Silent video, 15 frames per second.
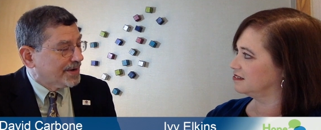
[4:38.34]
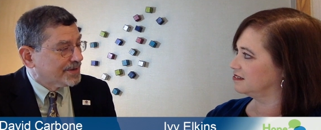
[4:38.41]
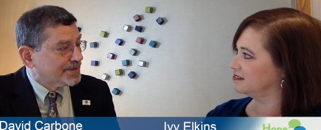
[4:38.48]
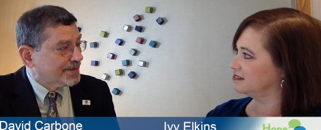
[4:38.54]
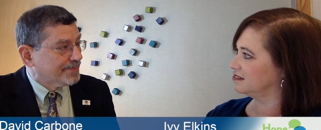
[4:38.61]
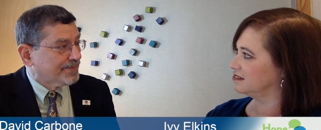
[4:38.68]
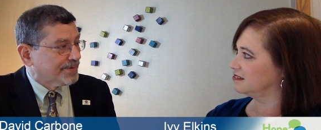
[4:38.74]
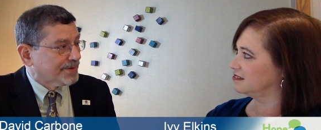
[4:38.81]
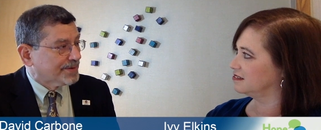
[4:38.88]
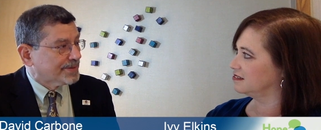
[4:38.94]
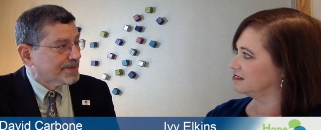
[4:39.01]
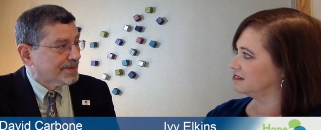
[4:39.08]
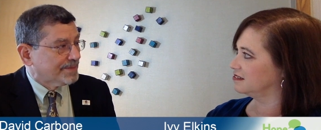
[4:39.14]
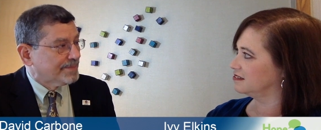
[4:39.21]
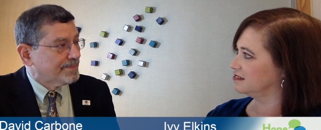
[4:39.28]
Speaker 1: are different,
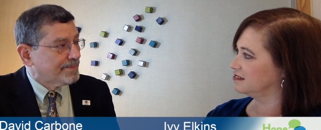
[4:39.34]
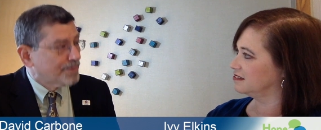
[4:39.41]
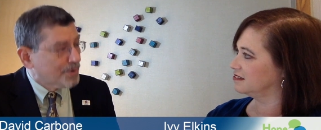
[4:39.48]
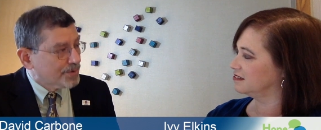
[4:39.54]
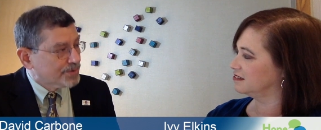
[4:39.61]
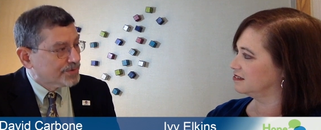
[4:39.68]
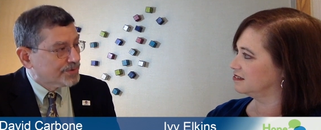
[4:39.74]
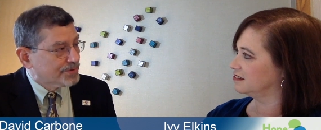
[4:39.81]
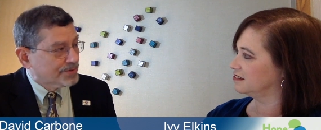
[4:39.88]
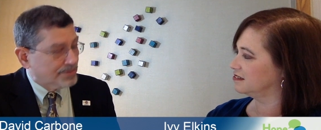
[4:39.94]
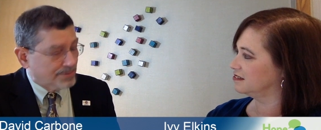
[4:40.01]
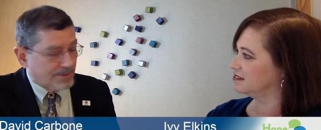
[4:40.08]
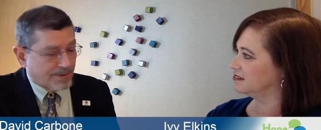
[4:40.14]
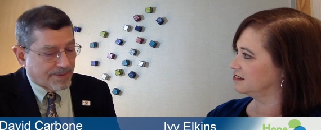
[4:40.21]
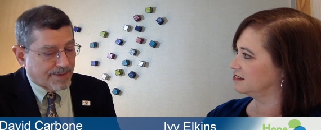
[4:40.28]
and most
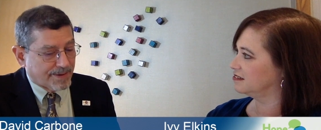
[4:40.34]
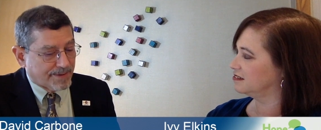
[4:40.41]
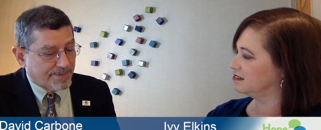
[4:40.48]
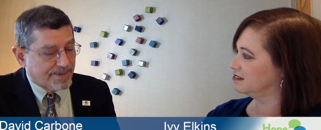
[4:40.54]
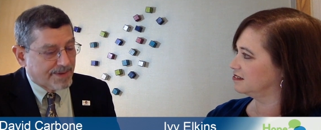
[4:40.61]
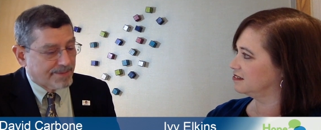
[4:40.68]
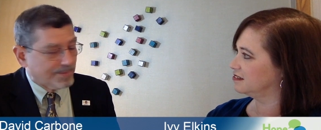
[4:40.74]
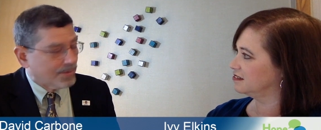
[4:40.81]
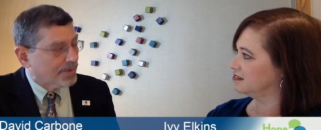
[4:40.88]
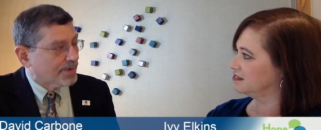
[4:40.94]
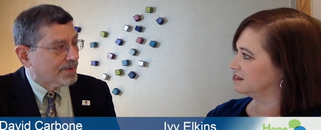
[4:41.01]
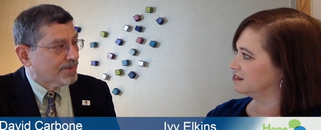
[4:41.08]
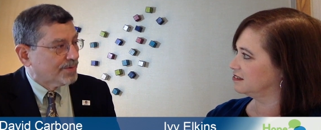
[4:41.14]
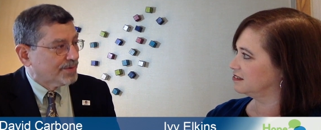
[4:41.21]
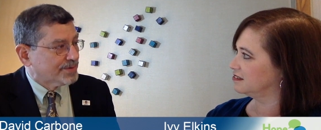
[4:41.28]
uh, of the
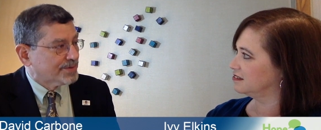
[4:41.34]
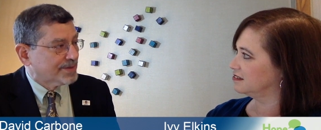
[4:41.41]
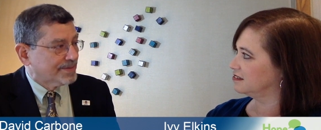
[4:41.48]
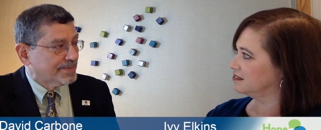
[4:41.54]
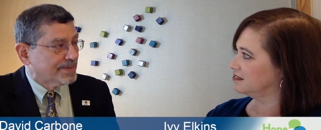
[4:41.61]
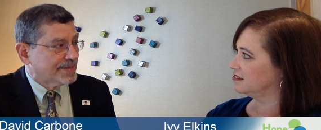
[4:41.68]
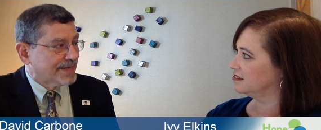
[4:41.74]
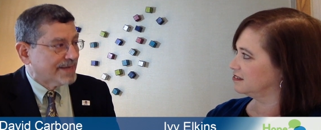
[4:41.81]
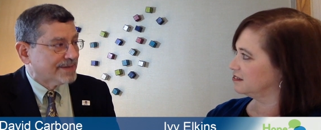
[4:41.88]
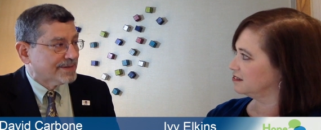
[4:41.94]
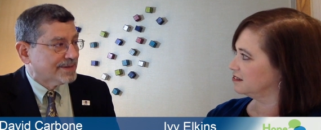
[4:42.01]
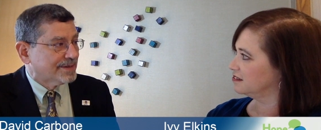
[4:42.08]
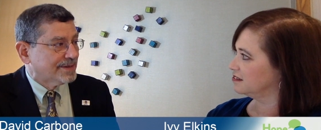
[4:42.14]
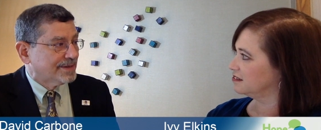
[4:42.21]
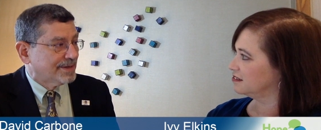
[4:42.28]
important ones can be tested
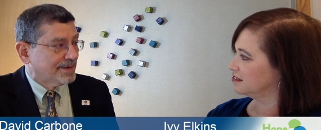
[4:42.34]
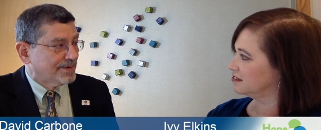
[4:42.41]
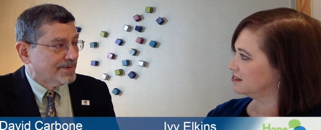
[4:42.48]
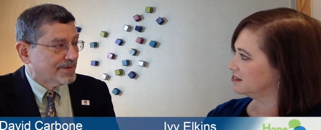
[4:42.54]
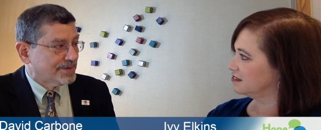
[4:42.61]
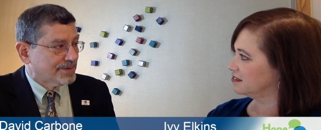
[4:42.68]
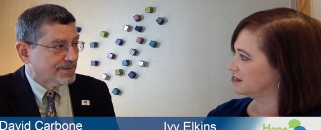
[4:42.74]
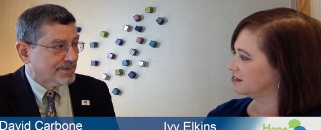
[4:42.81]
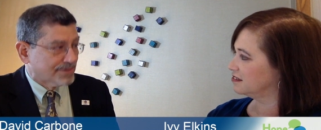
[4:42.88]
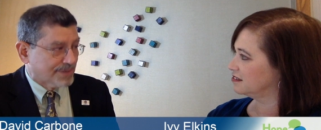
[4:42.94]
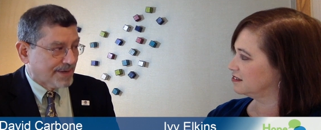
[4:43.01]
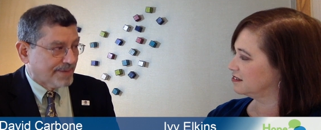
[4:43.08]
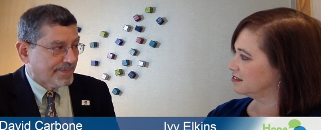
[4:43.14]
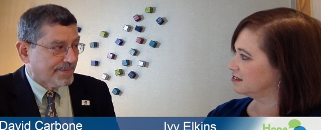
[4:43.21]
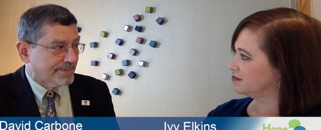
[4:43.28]
in the original
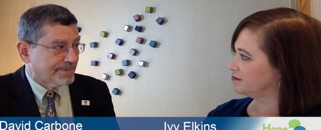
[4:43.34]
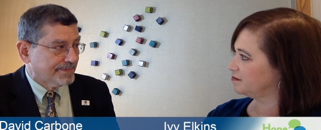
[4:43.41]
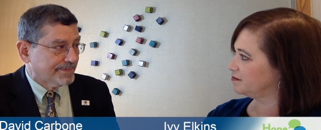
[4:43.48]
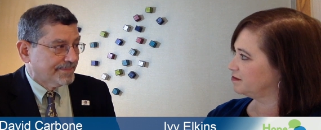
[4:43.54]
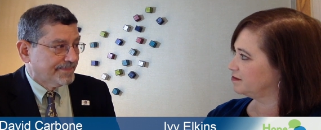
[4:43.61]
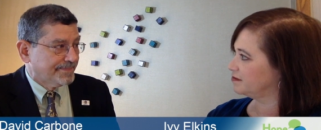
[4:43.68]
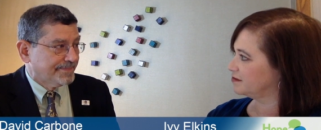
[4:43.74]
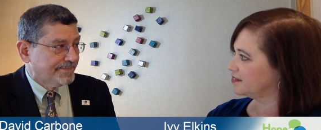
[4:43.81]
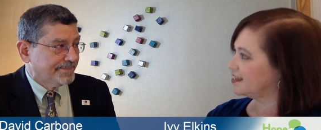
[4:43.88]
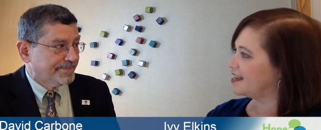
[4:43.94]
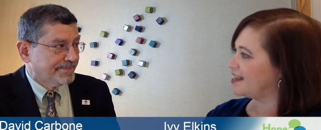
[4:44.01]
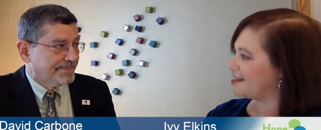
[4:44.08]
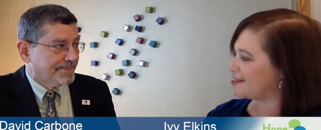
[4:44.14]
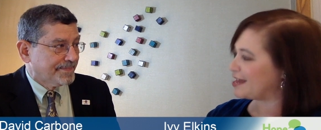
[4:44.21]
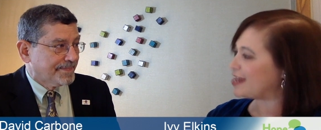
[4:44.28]
sample.
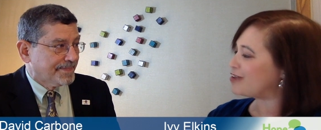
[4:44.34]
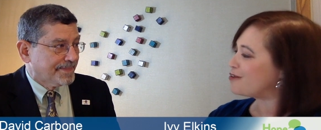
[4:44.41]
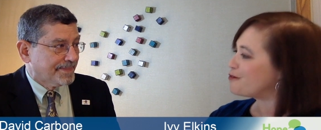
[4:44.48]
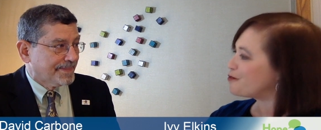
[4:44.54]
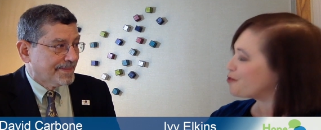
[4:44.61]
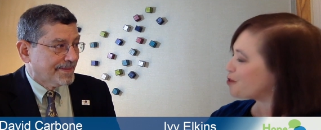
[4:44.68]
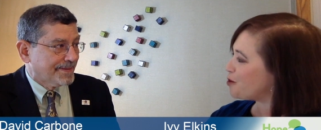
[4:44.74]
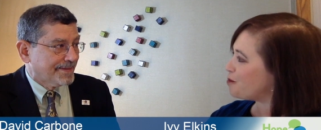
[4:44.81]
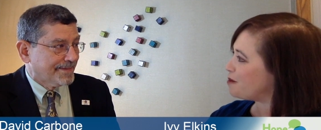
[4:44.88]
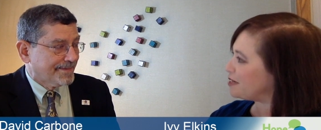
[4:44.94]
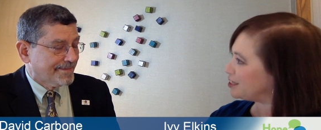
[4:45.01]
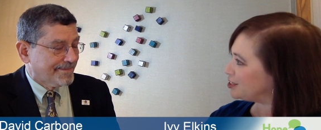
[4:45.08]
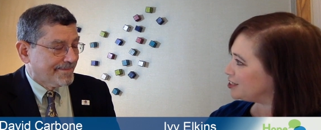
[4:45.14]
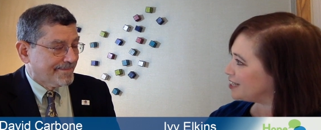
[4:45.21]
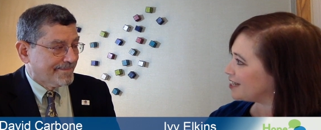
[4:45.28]
Speaker 2: Thank you so
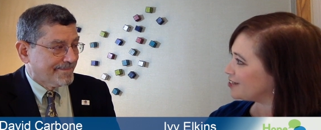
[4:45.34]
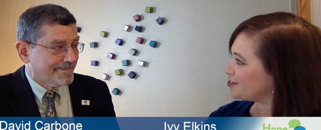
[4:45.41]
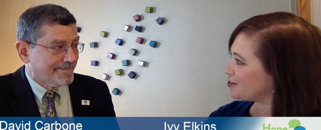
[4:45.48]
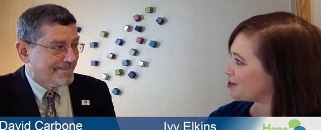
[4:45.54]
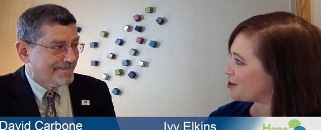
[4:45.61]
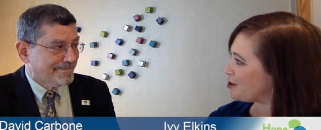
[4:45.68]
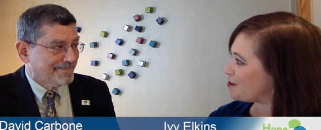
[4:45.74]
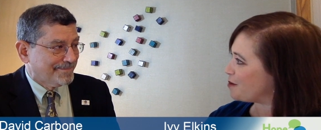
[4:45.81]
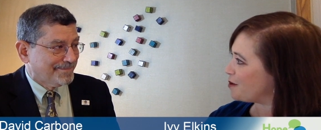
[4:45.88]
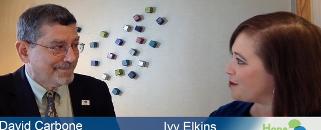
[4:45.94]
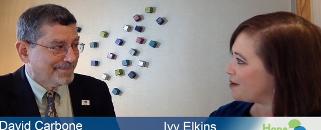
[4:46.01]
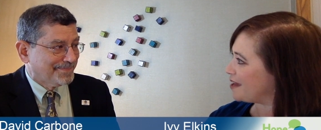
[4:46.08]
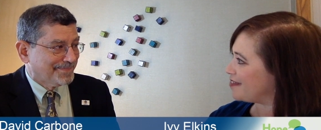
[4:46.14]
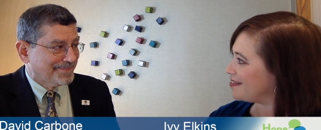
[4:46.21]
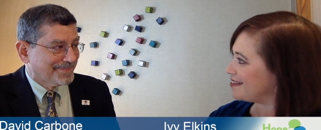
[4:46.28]
much, Dr. Carbone.
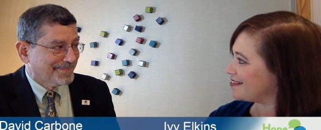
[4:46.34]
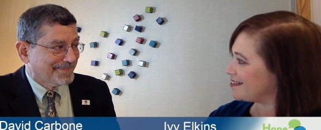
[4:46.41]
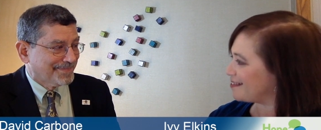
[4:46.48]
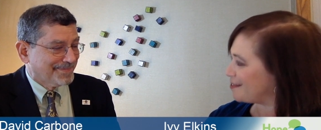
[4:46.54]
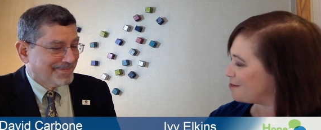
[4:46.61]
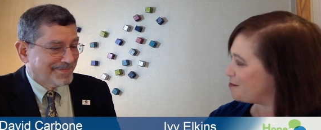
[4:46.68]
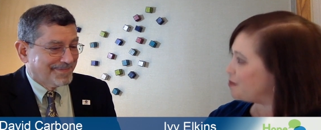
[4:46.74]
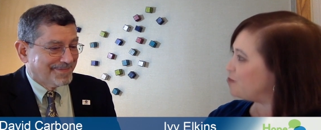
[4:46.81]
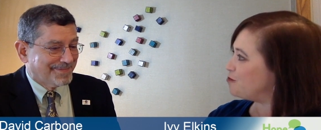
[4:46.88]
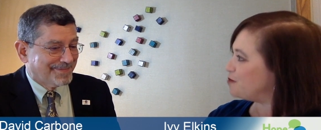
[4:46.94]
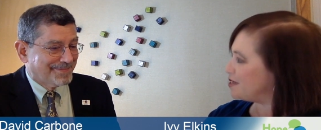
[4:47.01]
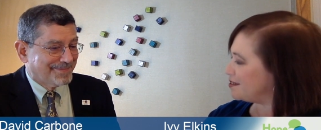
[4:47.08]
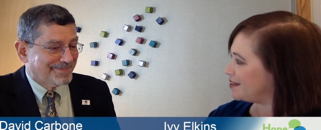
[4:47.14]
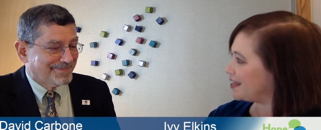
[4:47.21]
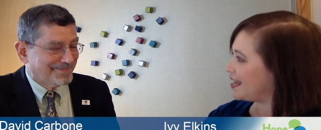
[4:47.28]
I think this has been
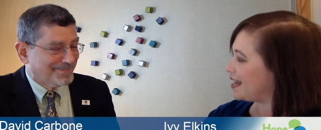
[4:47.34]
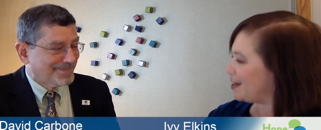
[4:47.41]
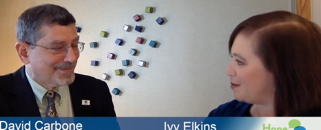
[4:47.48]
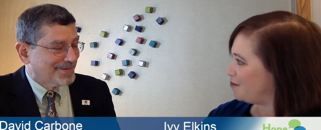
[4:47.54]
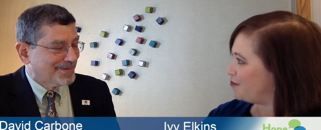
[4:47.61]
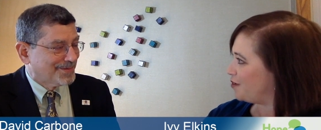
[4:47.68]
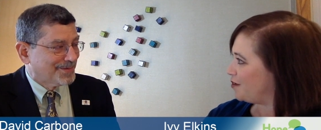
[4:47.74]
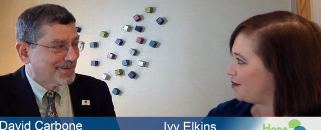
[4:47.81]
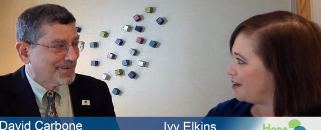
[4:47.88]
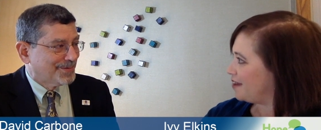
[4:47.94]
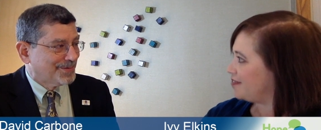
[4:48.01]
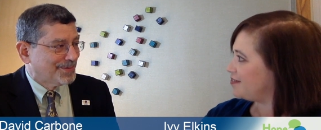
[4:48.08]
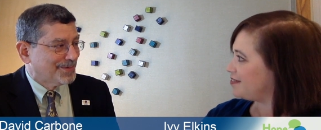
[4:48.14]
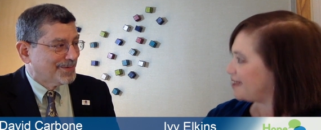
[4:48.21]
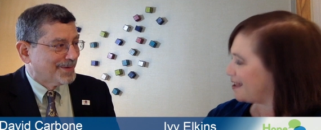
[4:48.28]
really helpful,
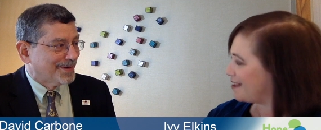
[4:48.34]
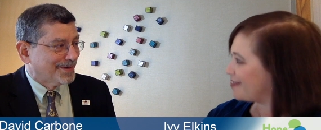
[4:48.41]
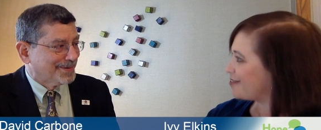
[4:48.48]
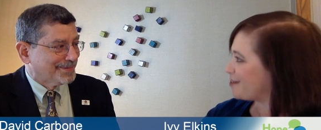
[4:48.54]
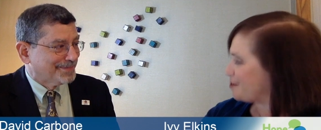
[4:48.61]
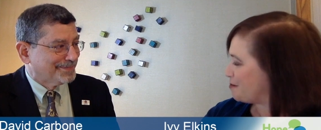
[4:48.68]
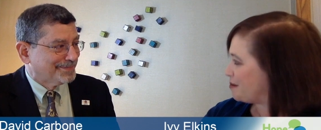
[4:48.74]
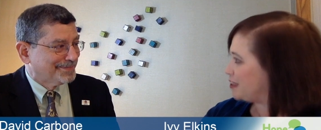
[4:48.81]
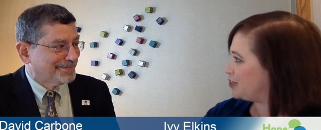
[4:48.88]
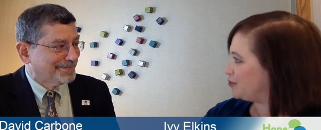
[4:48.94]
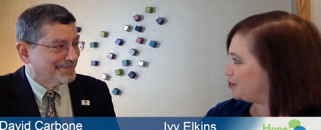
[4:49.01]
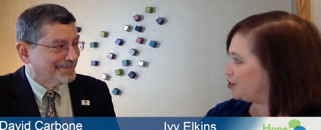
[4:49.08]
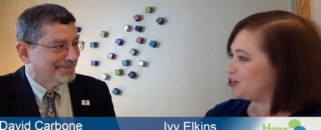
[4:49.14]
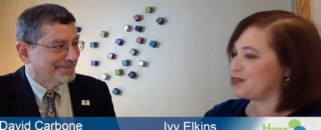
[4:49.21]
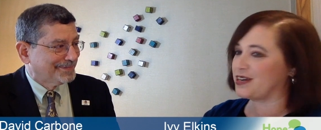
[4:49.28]
and You're thanks welcome. so much for
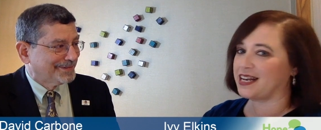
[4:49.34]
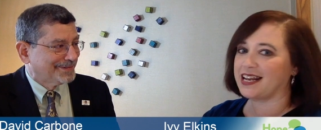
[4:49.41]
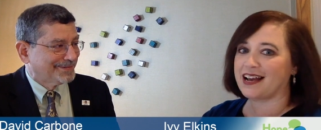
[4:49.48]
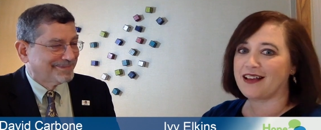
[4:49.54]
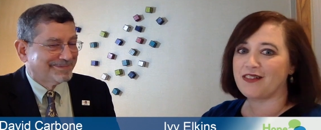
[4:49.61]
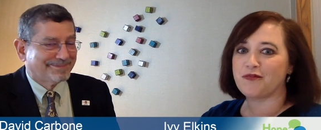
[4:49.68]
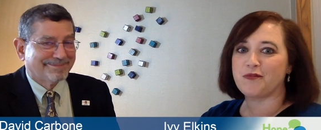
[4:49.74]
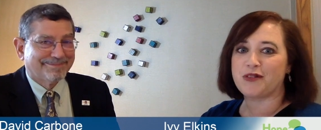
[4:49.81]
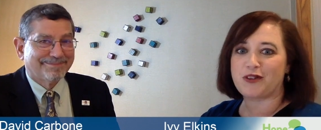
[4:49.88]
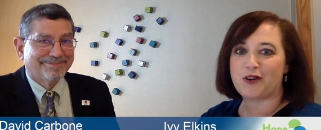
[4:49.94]
joining us with